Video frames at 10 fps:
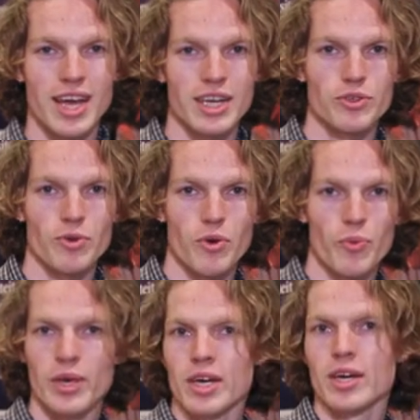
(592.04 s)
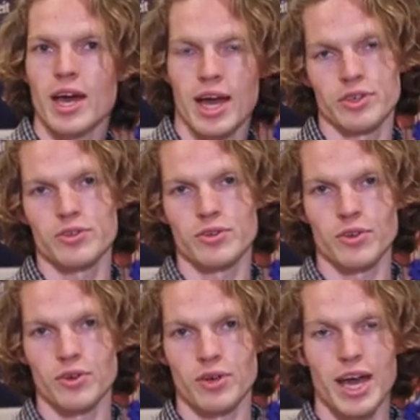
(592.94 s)
actual week
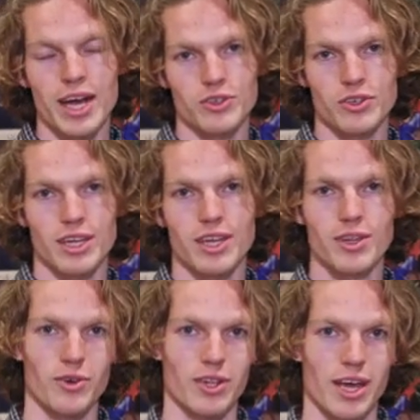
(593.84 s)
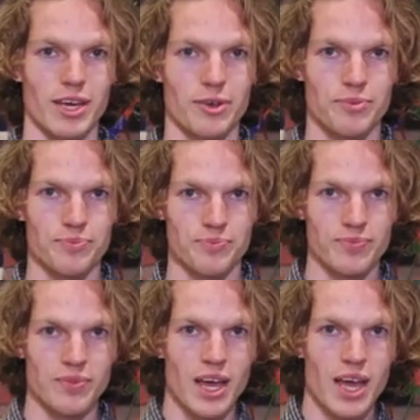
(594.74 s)
actually look like?
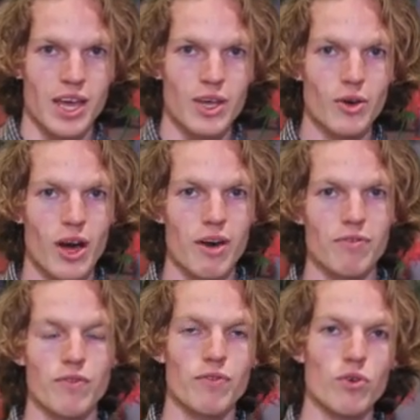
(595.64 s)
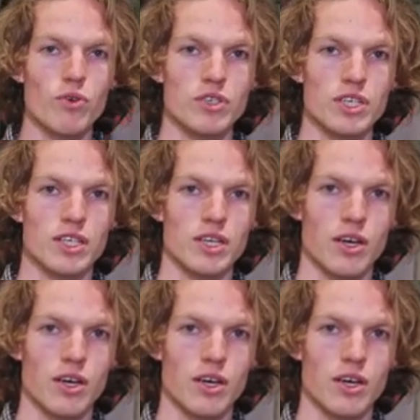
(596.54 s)
You'll have 14